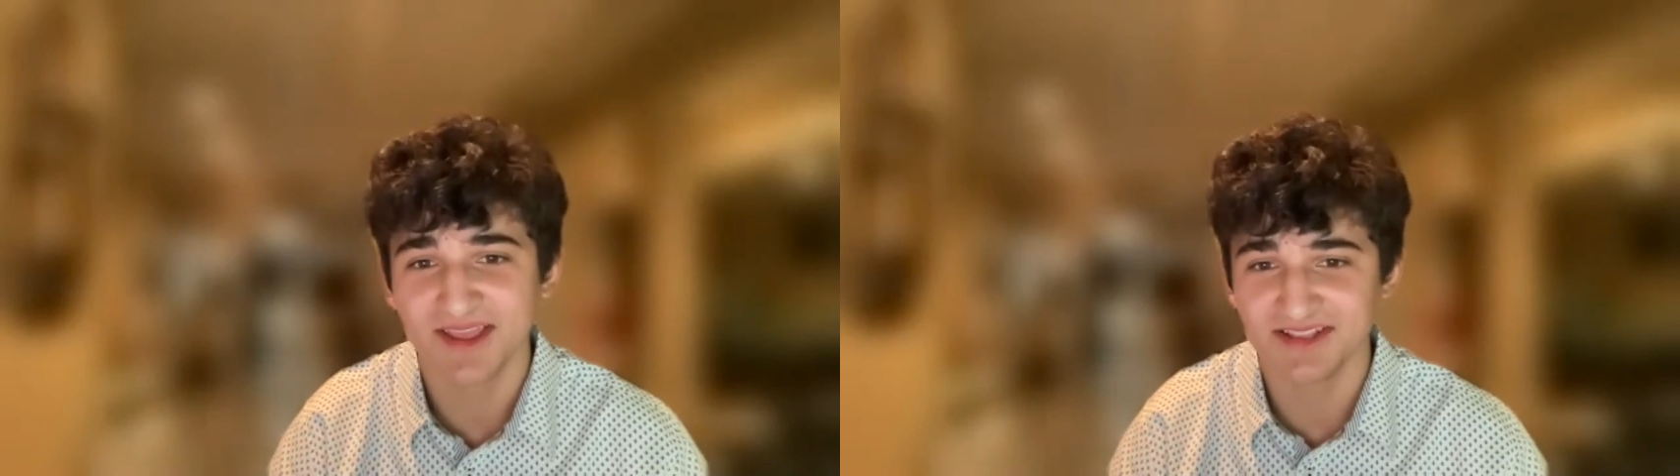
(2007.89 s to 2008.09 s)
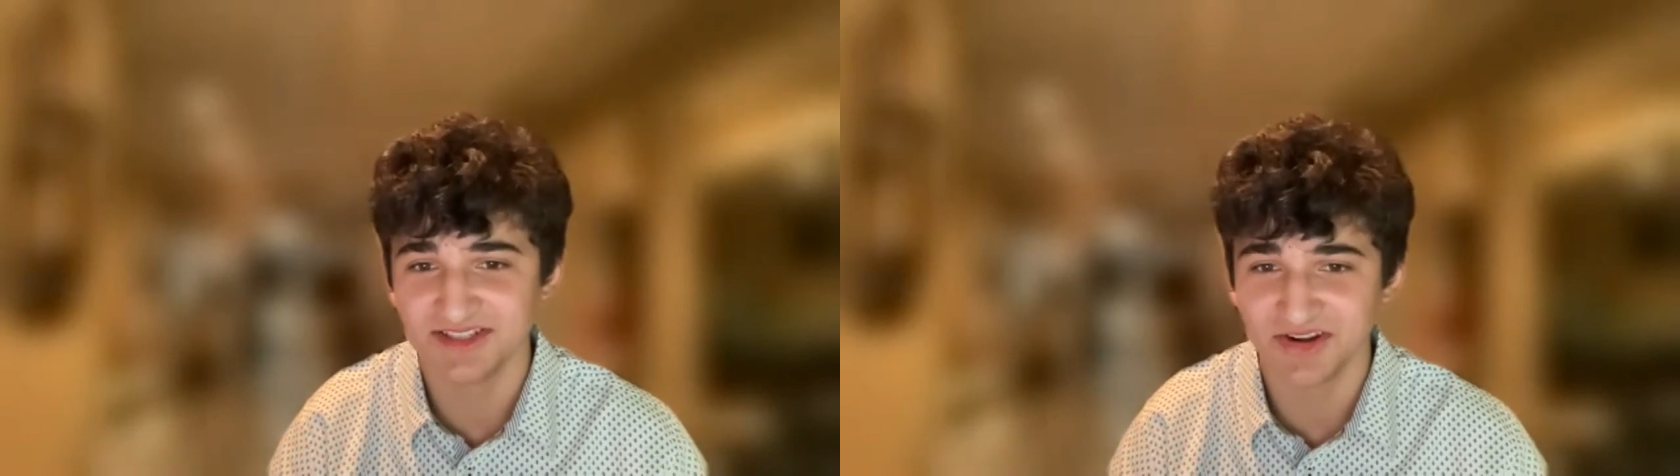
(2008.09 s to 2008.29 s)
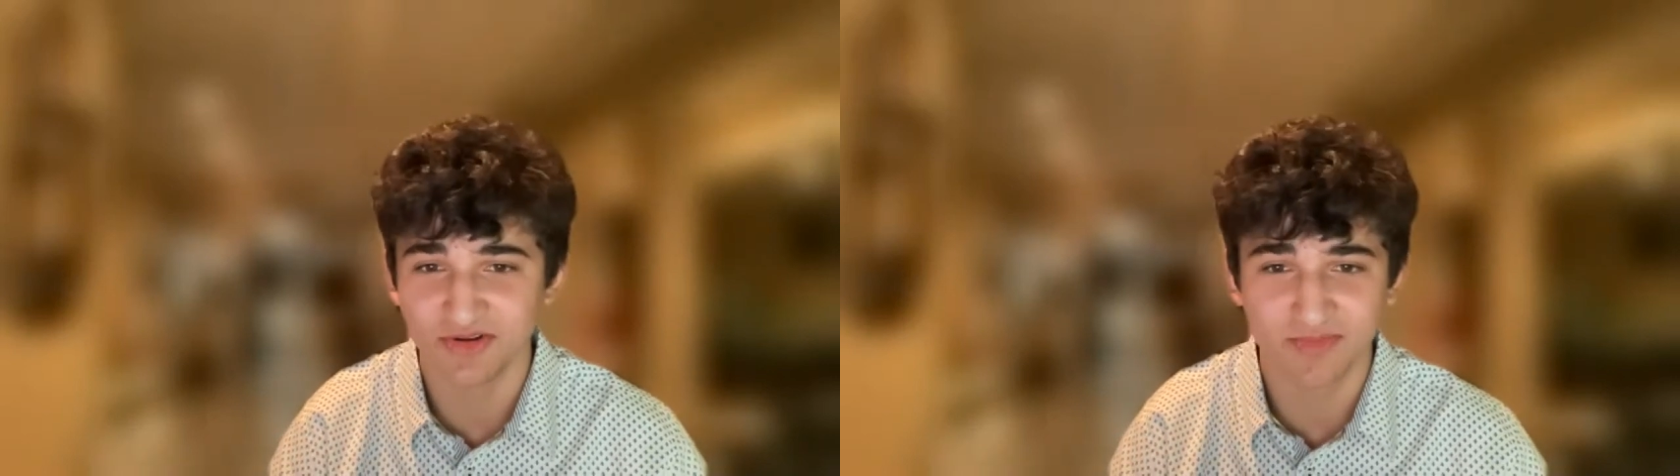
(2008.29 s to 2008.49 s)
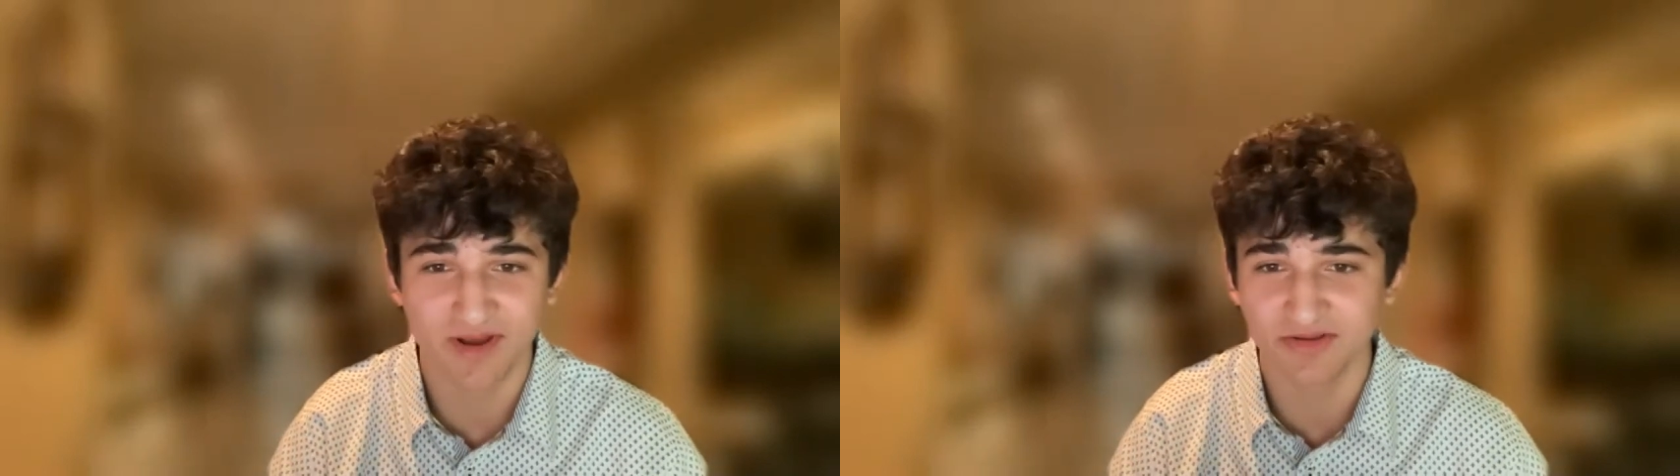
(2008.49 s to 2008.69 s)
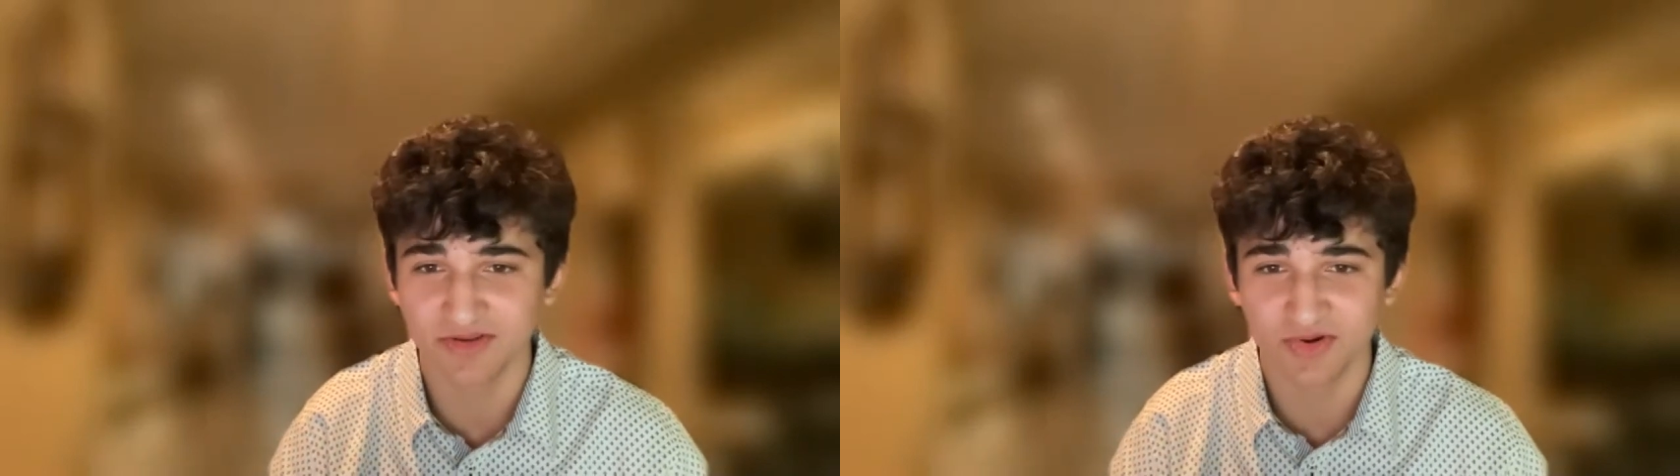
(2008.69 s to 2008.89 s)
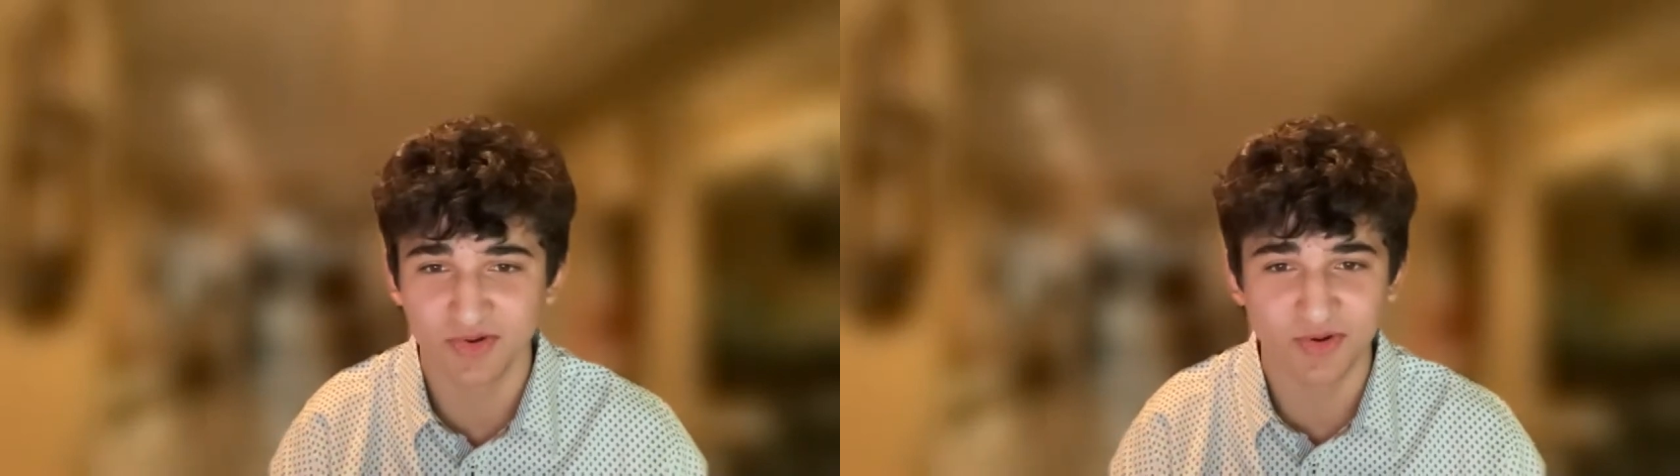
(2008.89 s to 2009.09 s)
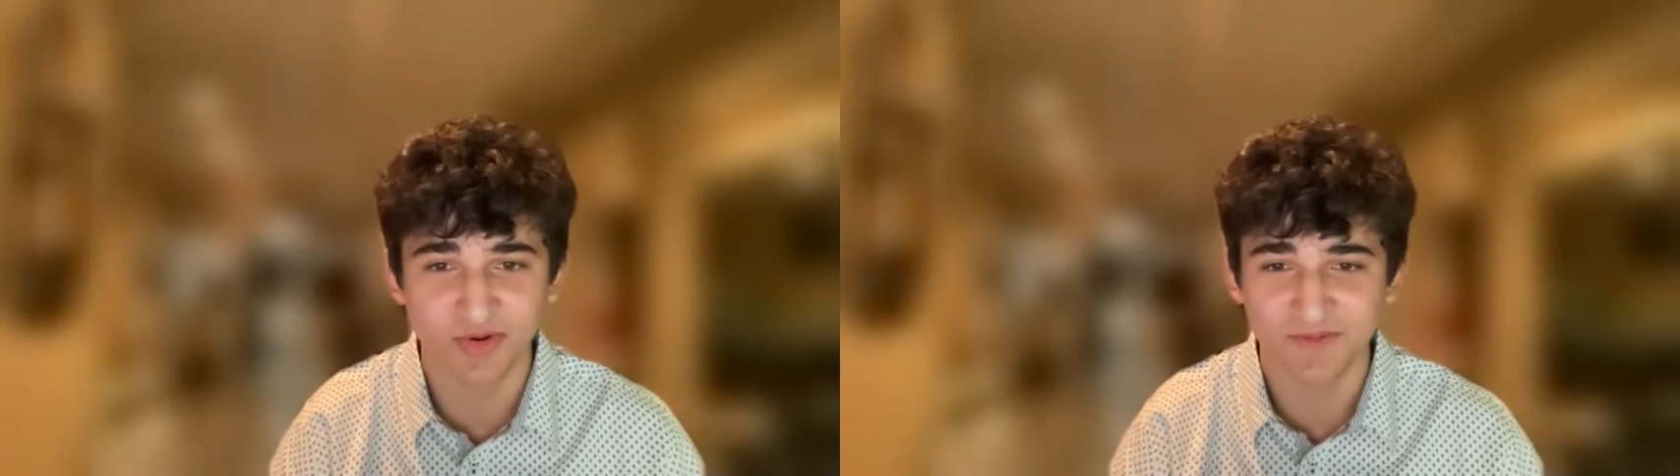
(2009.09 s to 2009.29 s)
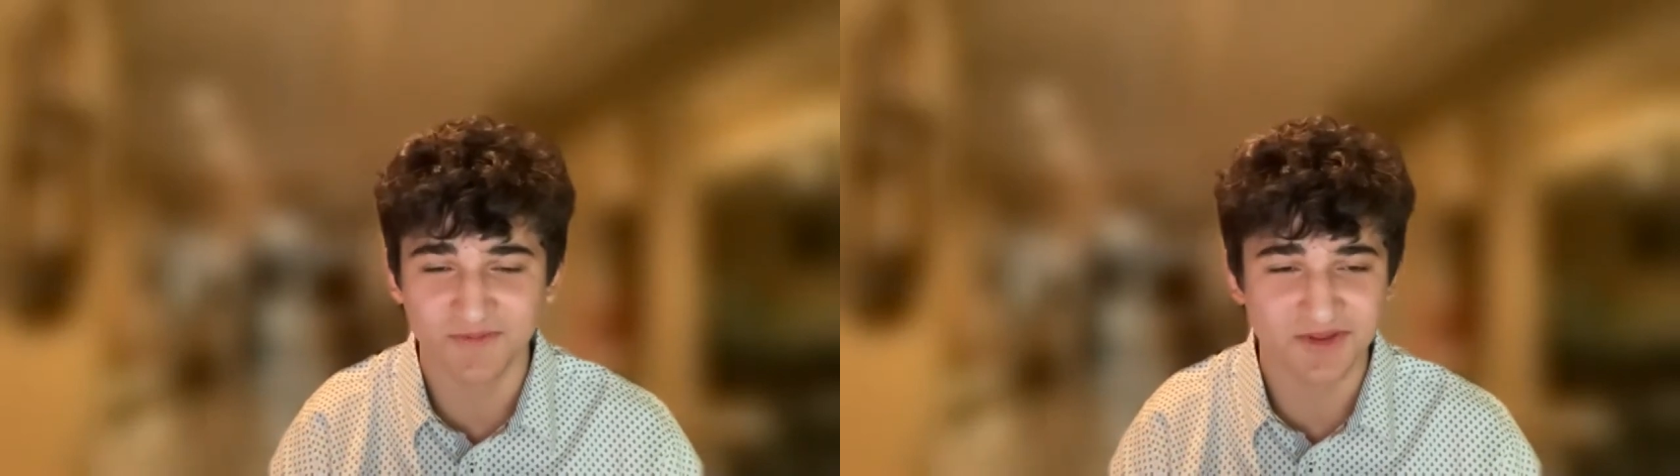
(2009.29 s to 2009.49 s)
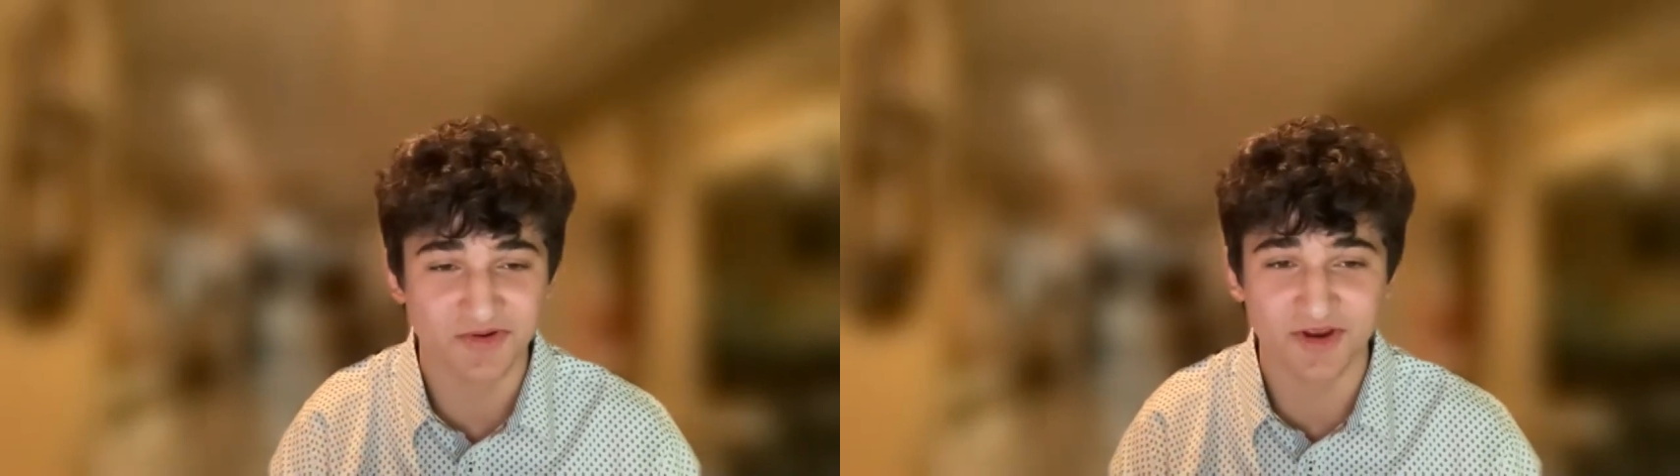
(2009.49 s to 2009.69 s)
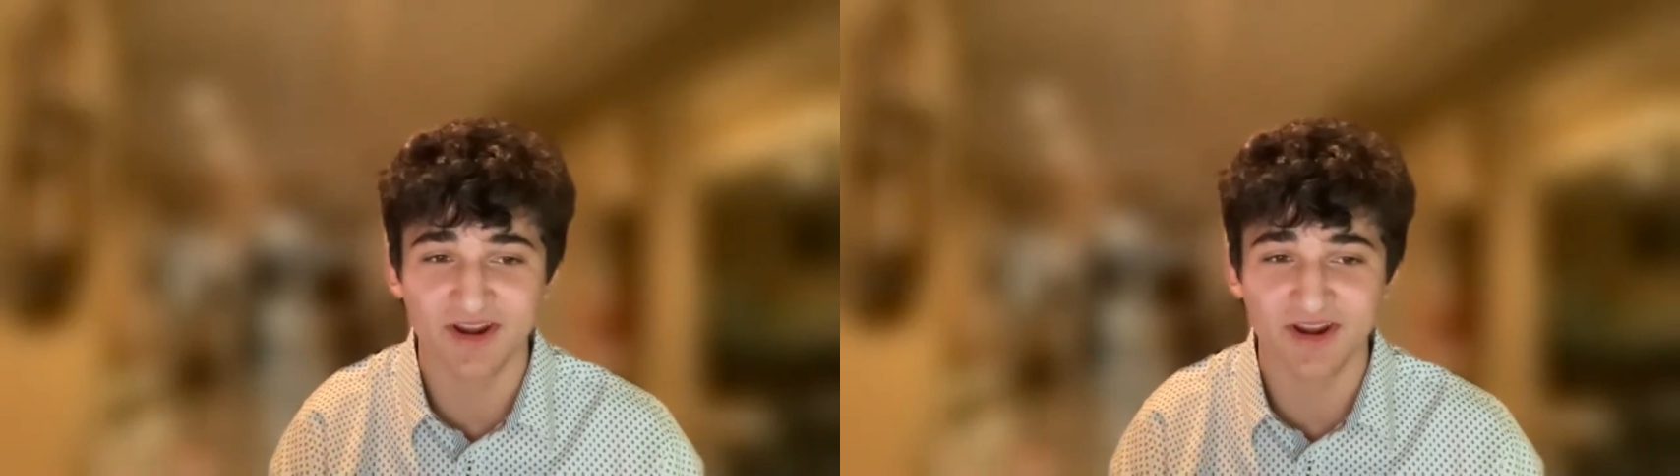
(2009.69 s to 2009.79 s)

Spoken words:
in general about your whole career,